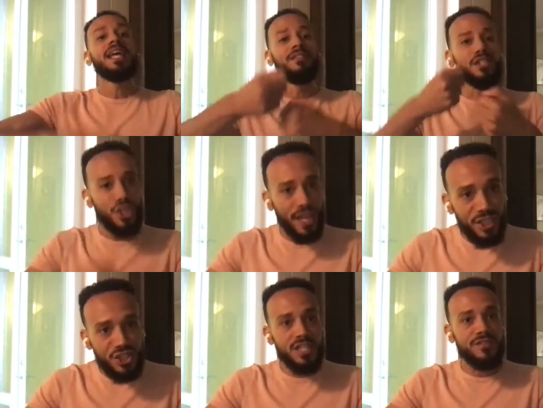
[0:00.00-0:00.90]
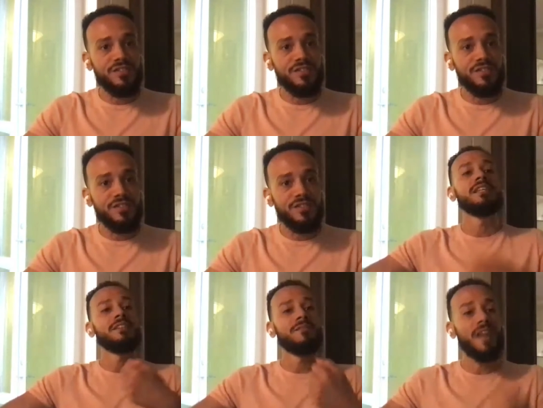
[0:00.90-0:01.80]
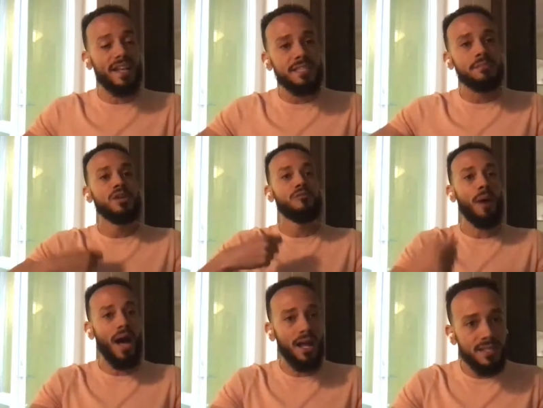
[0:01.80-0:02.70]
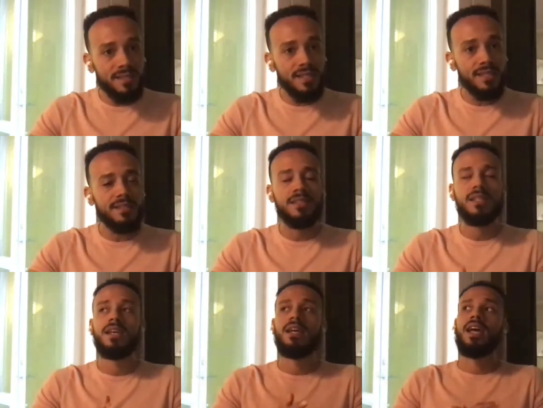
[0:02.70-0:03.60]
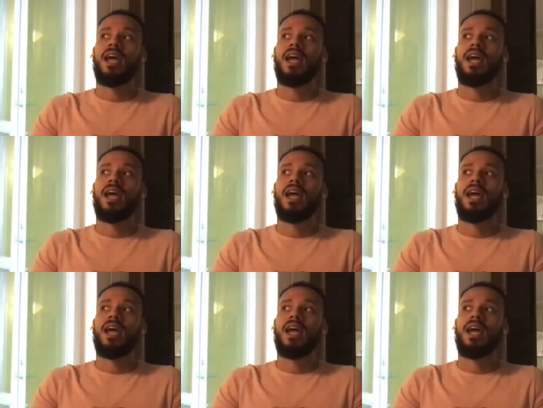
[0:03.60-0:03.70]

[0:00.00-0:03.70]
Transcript: in the changing of systems, and the advancement of policies.